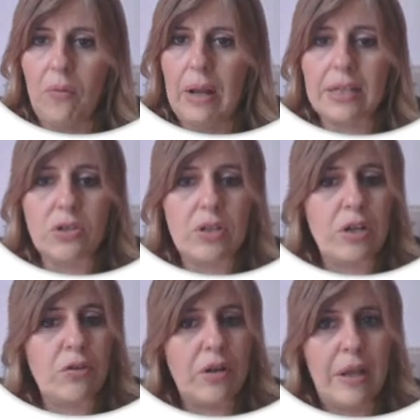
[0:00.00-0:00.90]
actually, I'm
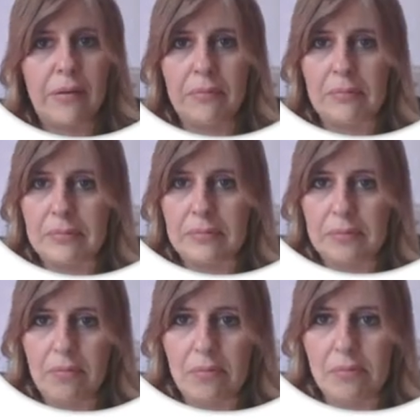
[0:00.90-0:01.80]
going,
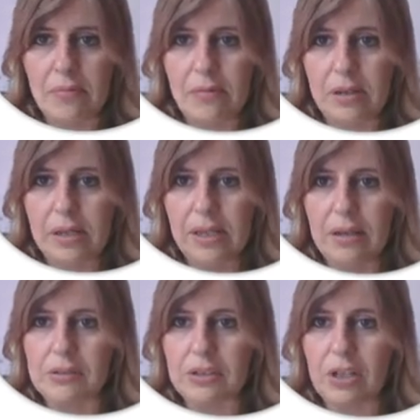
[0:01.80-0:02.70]
okay,
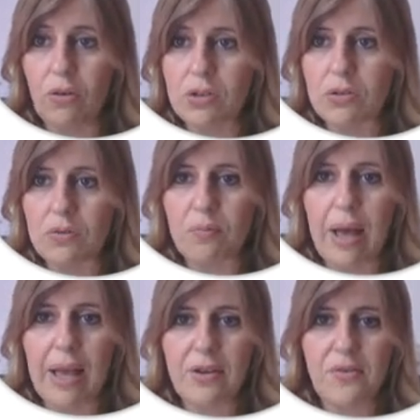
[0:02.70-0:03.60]
so I go to my
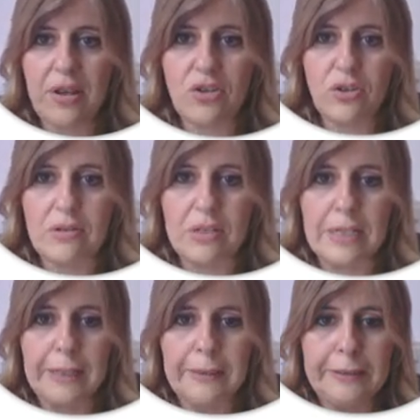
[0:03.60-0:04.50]
creations,
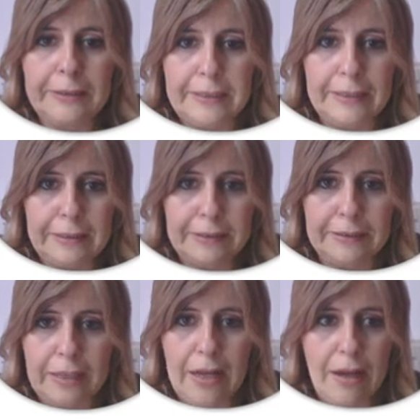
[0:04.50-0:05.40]
and
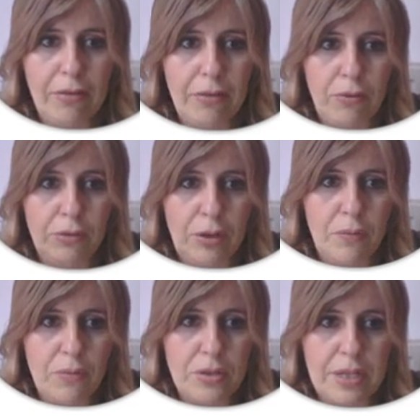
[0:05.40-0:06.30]
I thought that
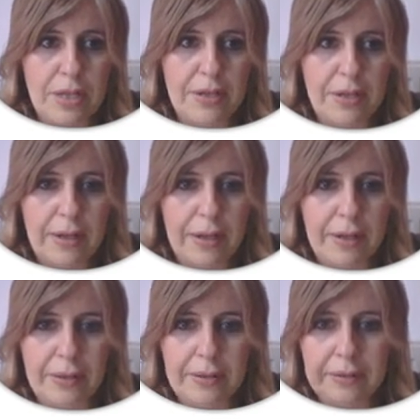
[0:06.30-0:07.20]
was the
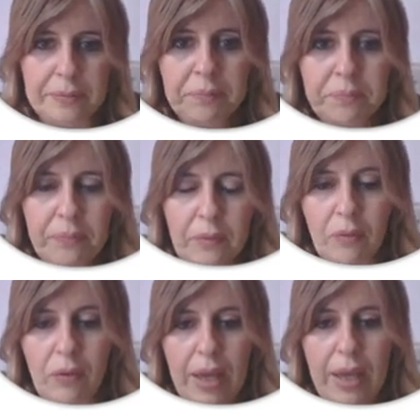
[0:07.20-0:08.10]
9.
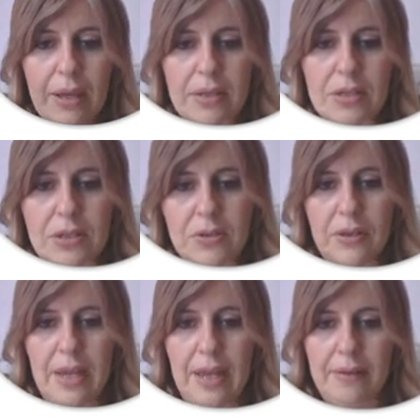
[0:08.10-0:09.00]
Okay, so
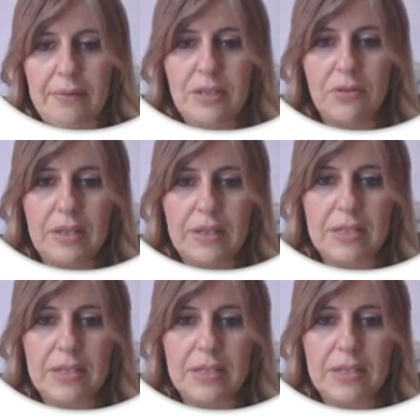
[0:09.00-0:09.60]
yeah, so this is